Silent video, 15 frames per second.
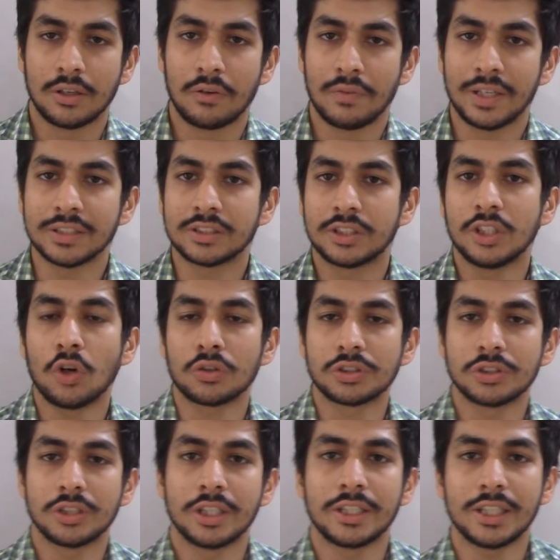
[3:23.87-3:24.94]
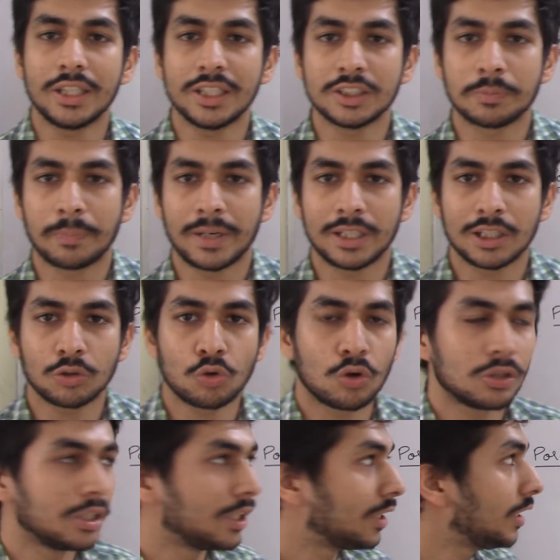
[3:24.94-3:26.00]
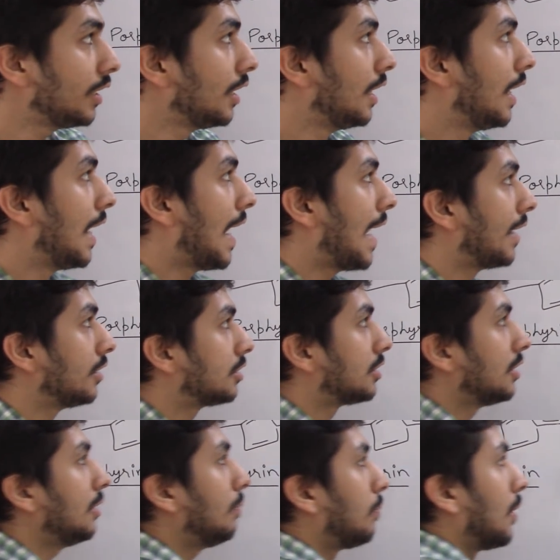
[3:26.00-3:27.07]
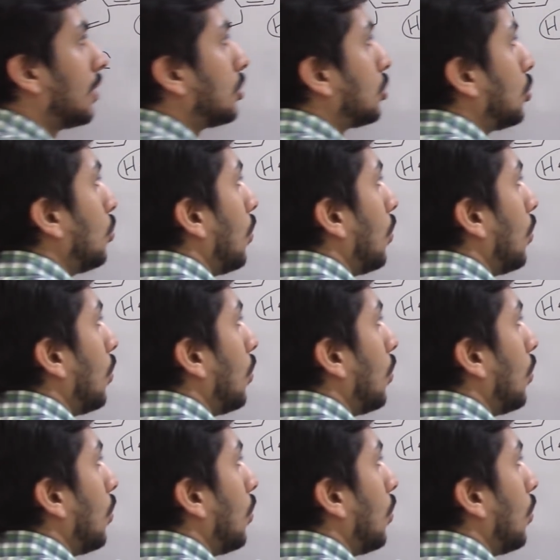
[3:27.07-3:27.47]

When it's deoxygenated, it's penta-coordinated and it's in plus two